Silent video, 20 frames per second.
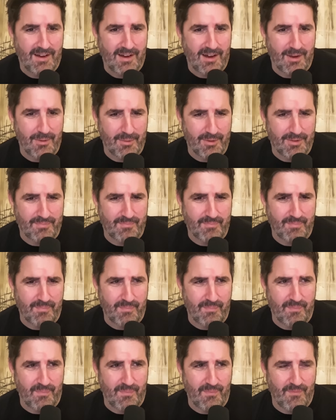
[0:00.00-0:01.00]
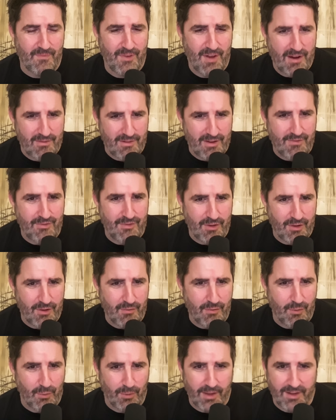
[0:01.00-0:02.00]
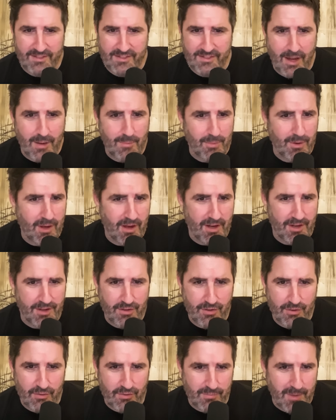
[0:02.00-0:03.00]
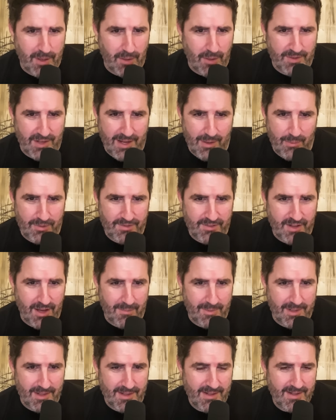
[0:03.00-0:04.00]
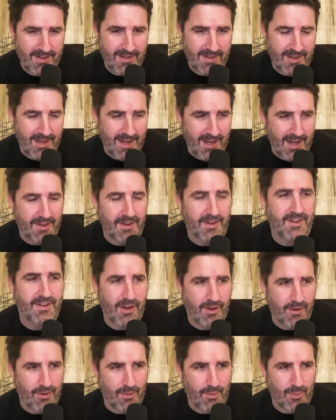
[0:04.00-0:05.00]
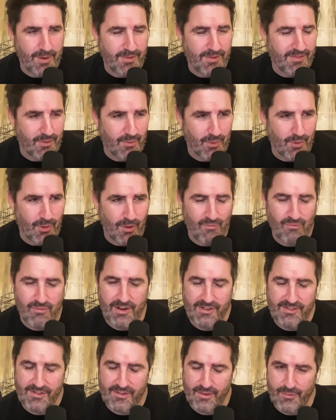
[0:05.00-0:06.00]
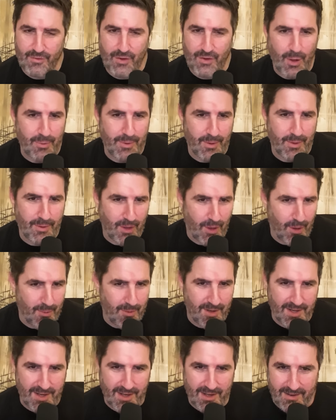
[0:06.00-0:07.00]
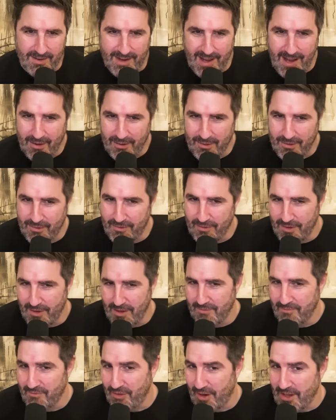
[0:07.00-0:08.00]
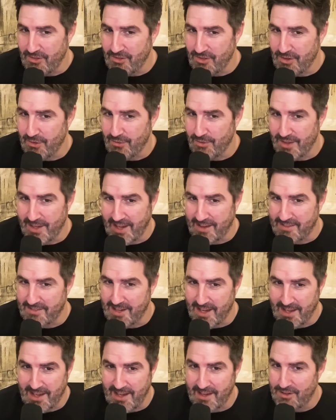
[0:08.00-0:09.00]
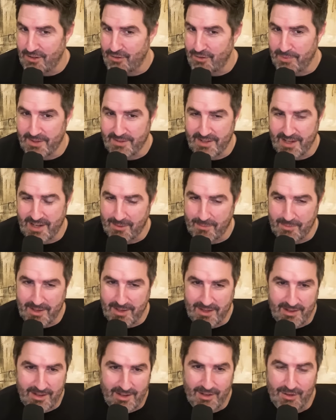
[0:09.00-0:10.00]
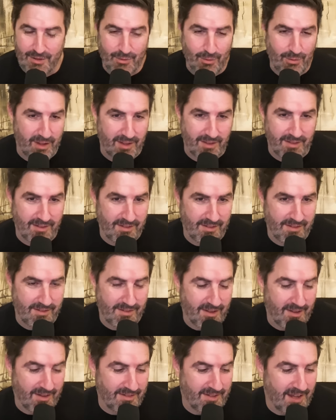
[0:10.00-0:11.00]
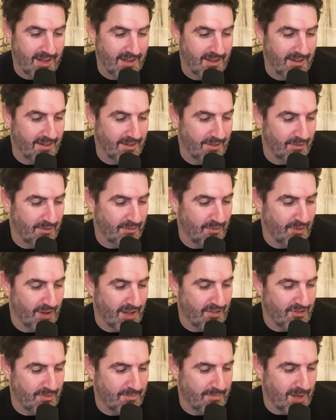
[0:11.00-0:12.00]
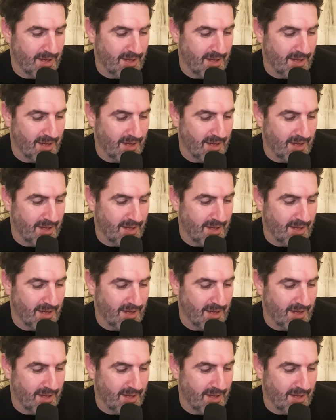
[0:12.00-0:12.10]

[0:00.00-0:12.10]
I was very fearful that some kind of huge meltdown was coming. And I know we've still got risks of yo-yoing in and out of inflation over the next decade. You've been telling me you think this is a decade of inflation.